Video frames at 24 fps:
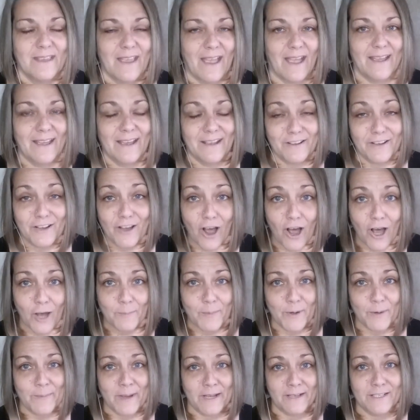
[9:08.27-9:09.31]
I had
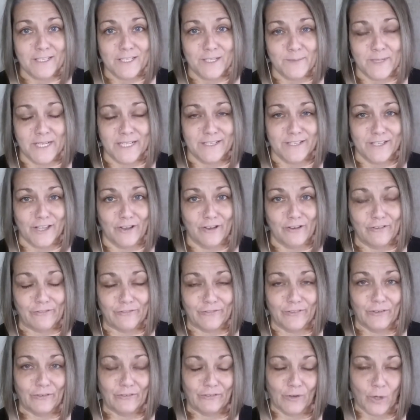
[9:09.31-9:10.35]
compromised myself
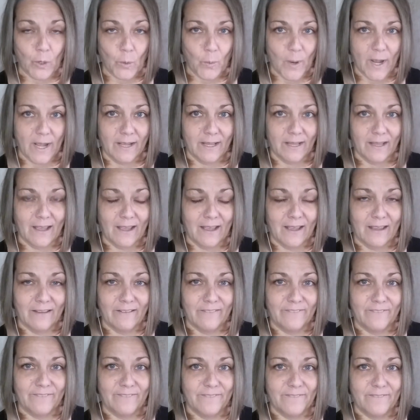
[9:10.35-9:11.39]
for what I
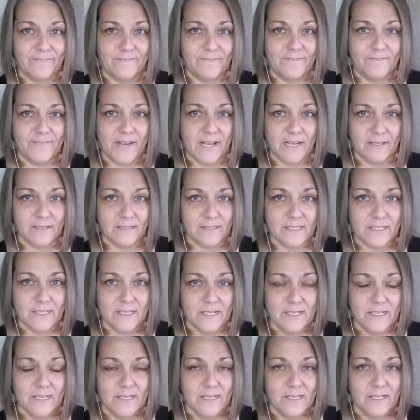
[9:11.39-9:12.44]
felt
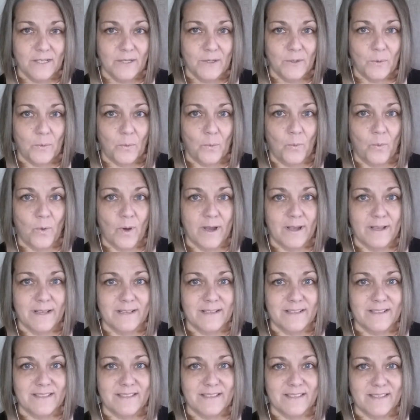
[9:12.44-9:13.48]

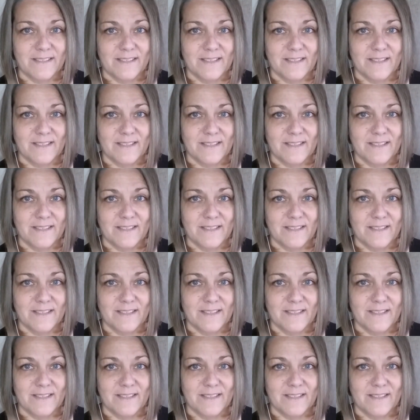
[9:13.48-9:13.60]
was